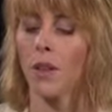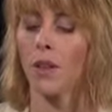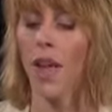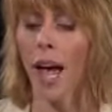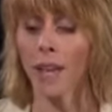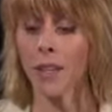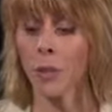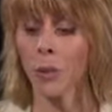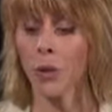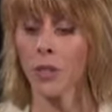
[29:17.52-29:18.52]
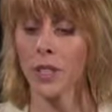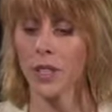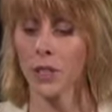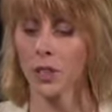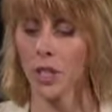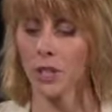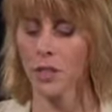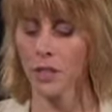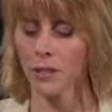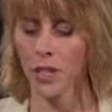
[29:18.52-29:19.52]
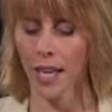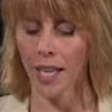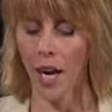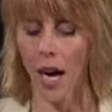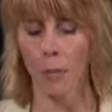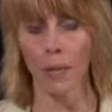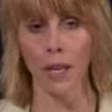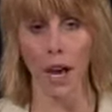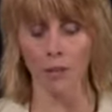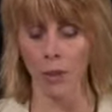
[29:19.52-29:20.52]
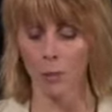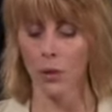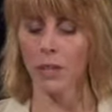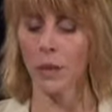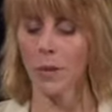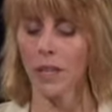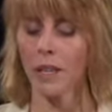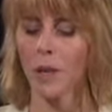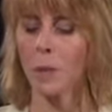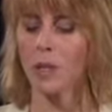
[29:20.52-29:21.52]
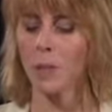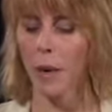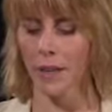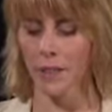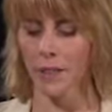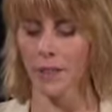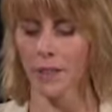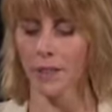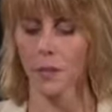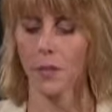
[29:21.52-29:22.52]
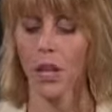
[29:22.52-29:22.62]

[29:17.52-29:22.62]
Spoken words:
then the broker-dealer shall deliver a copy of the preliminary prospectus